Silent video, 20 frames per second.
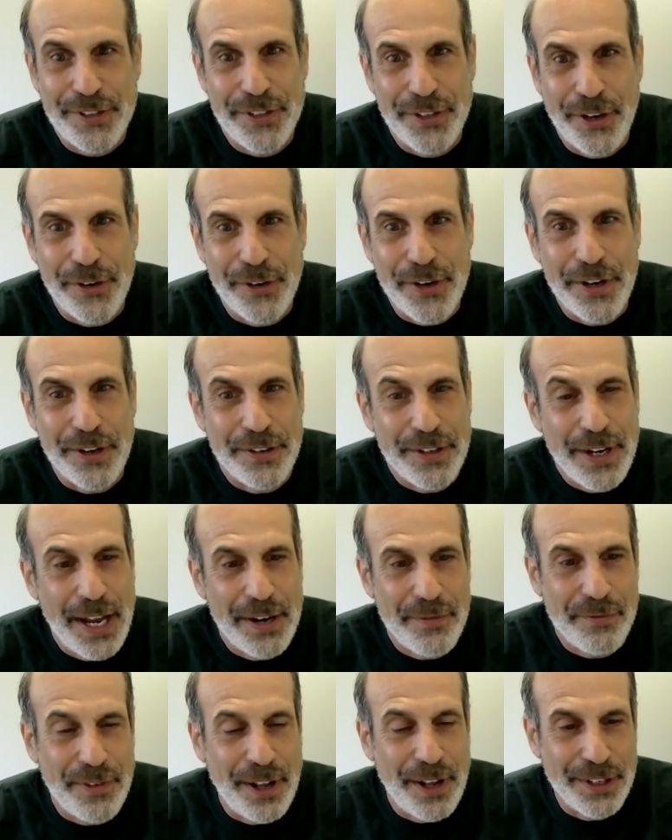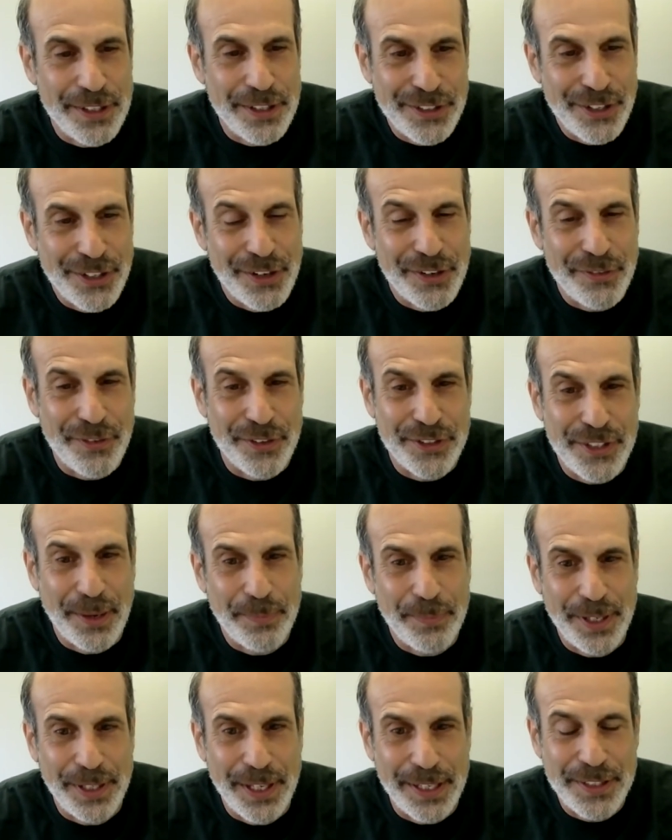So you're not volunteering for
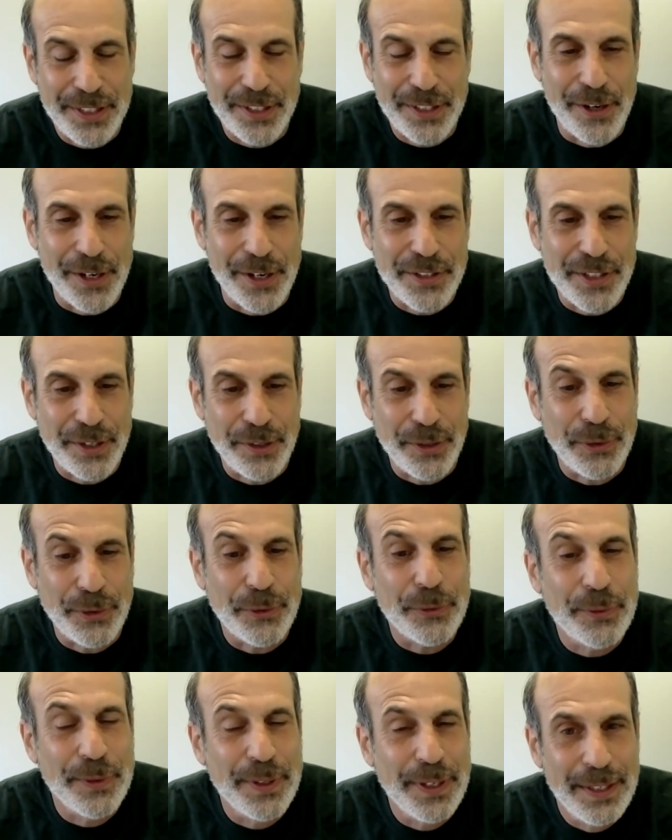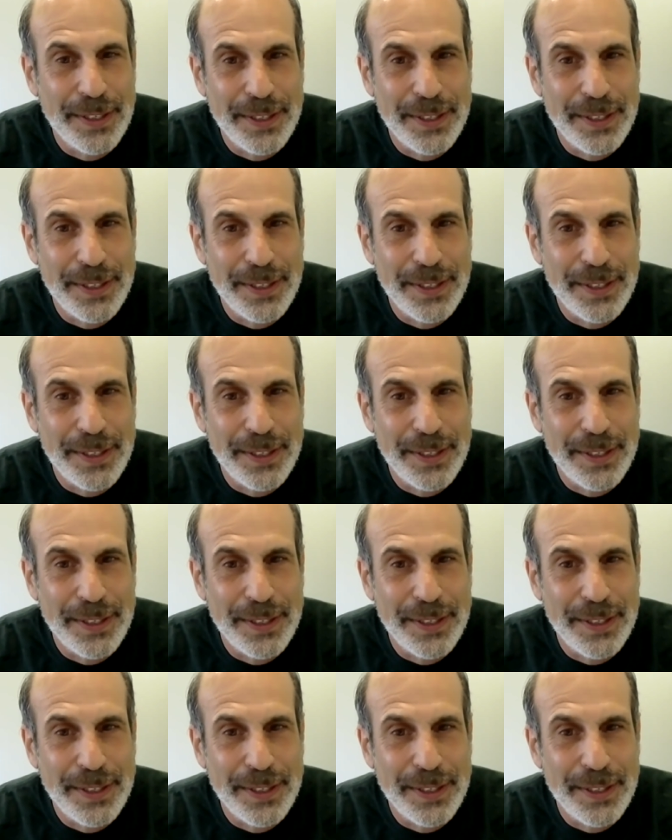something that's going to